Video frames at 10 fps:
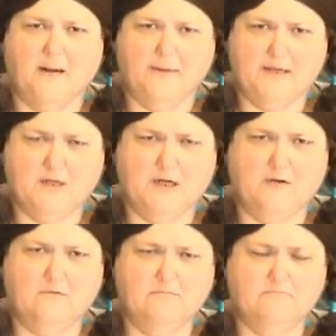Comedy
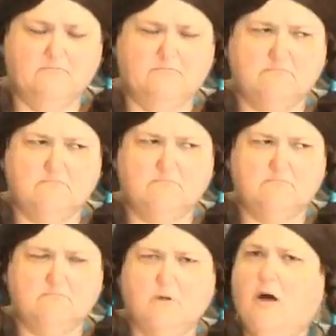Channel.
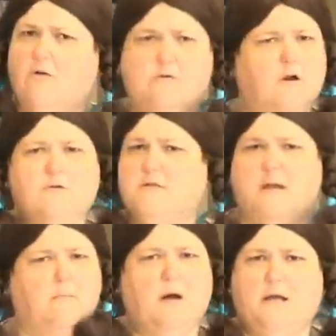Oh no, it's
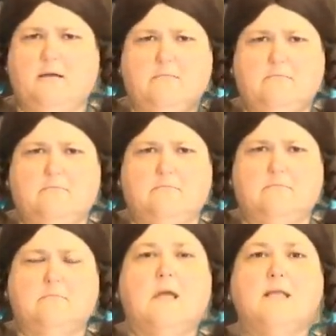not mine.
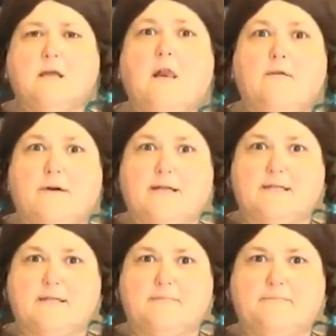It's all of
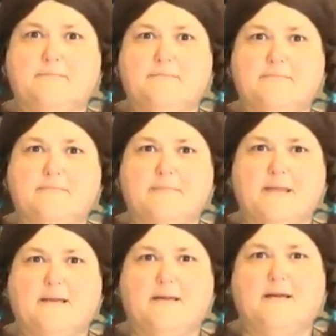us.
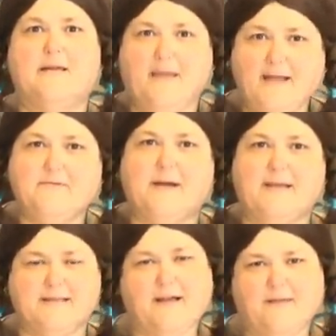That's right,
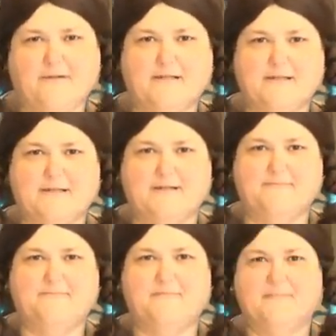it's all of us.
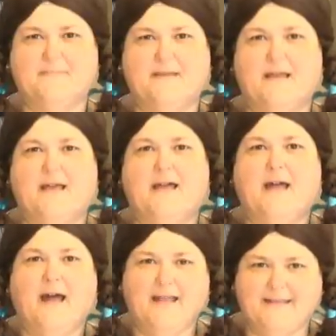
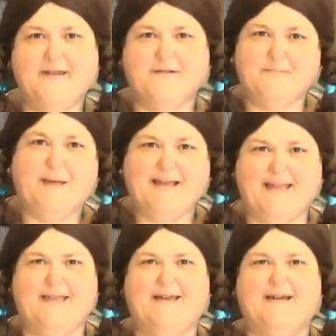Our uh, dearest
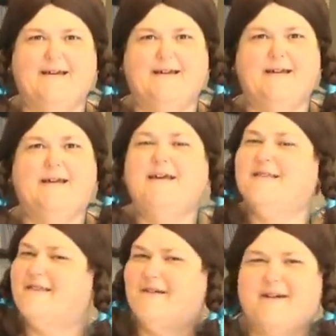Becky.
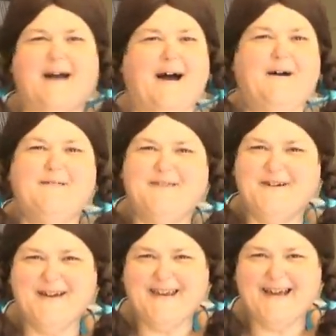So come
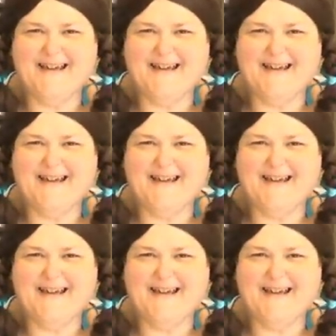join.